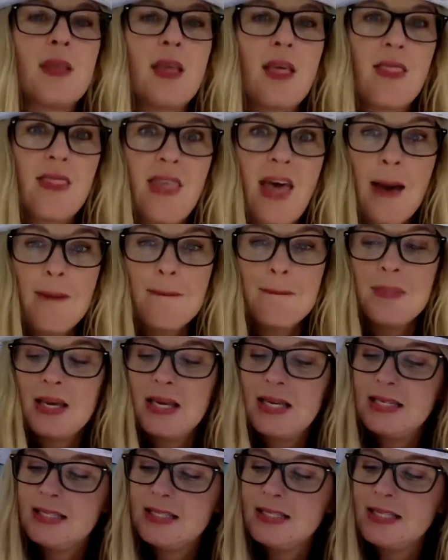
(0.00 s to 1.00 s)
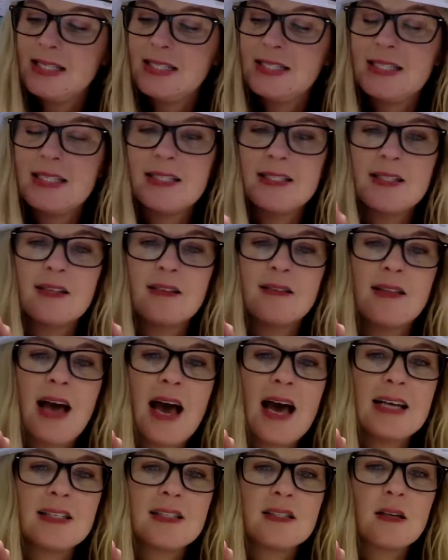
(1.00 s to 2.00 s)
That means this is the
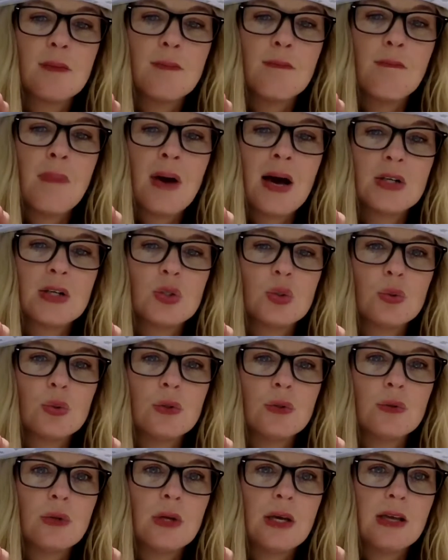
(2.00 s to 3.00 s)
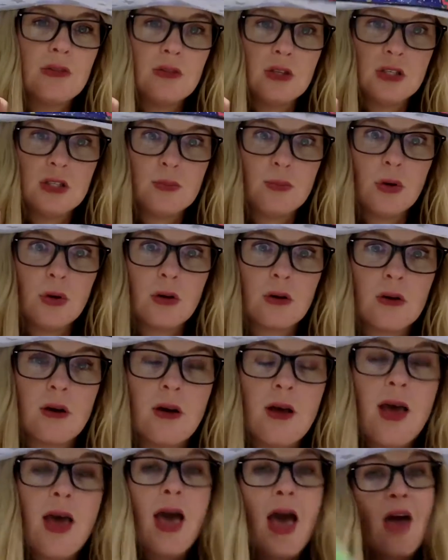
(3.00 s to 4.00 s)
last module in this book.
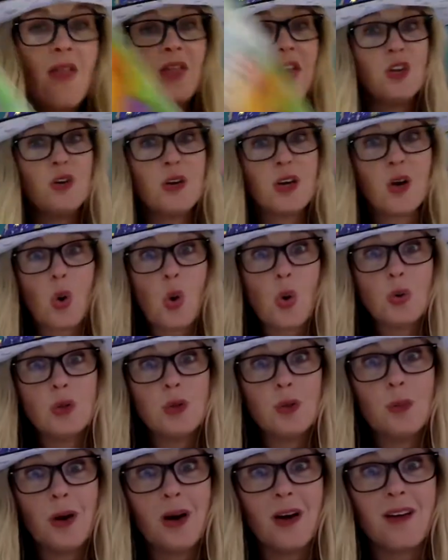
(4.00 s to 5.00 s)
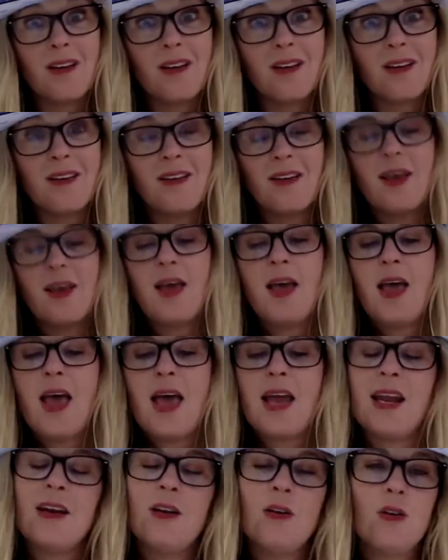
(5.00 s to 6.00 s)
And then you get a whole new book.
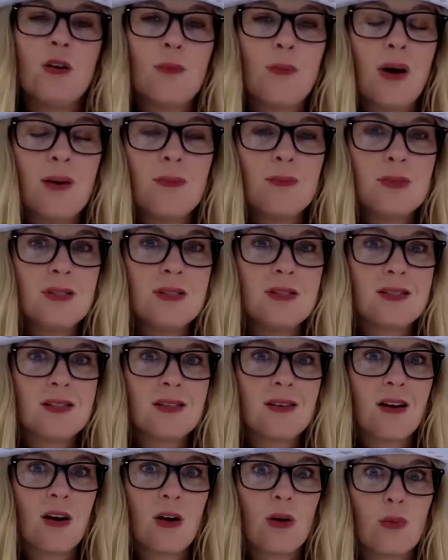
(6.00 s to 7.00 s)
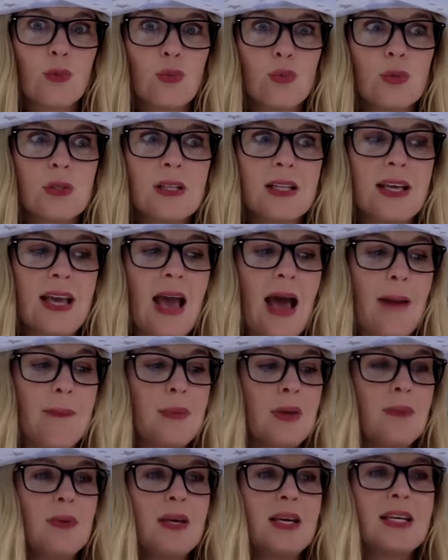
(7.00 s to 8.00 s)
And I know your mommies are really
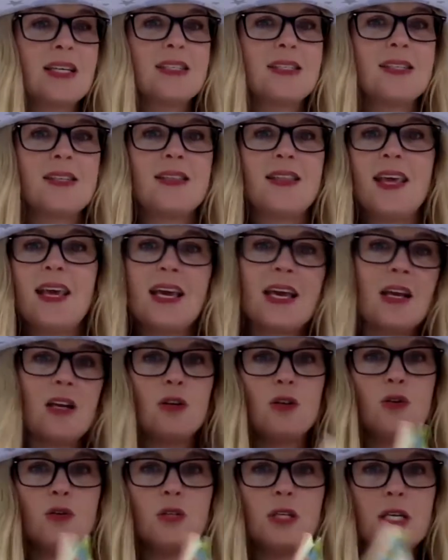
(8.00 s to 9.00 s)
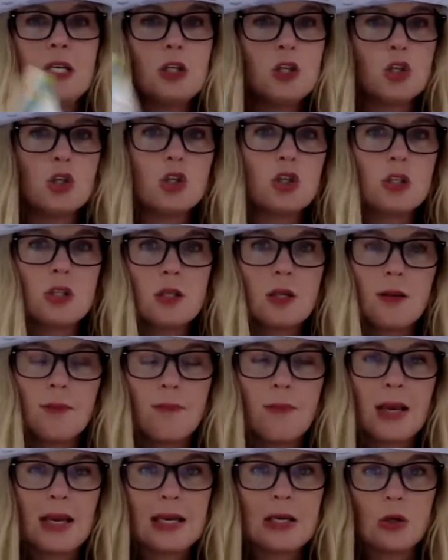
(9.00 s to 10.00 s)
happy because they get a new teacher's
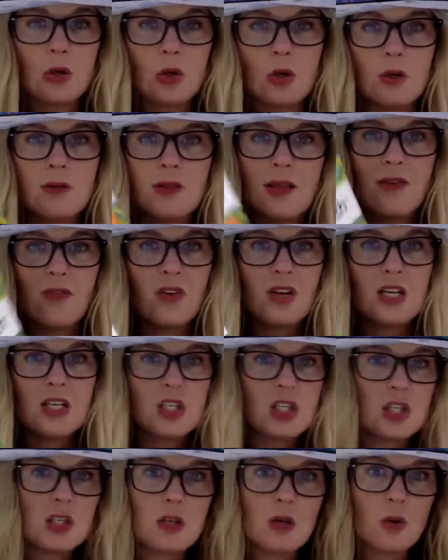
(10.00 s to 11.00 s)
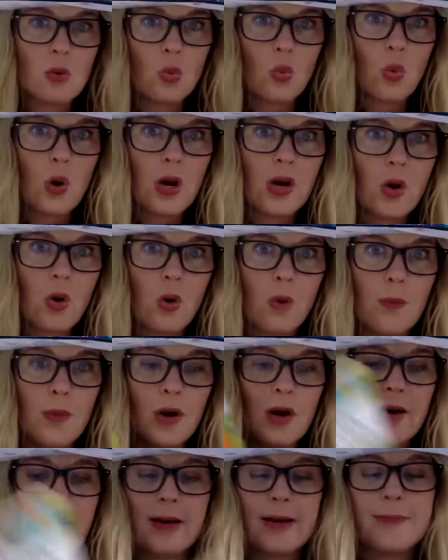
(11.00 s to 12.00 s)
manual. They finished one whole
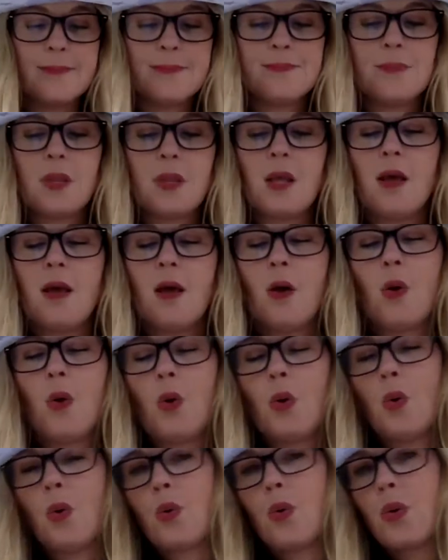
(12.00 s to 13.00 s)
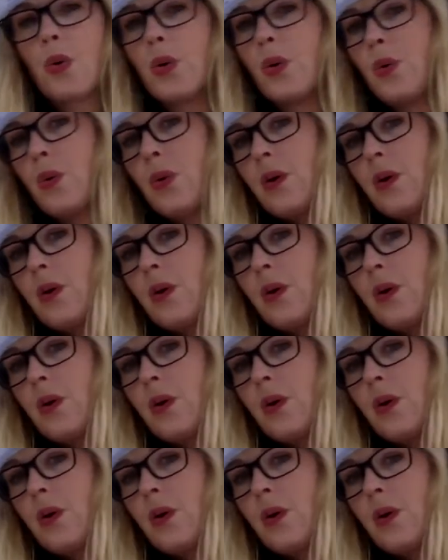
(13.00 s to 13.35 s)
book. Whew.